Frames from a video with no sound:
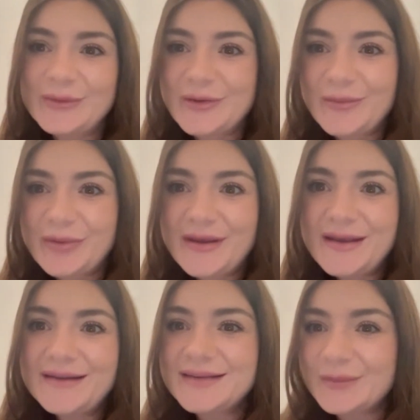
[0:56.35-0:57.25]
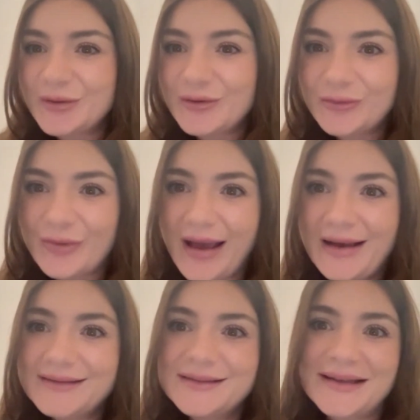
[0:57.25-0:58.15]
I'm gonna be this, I'm gonna do that.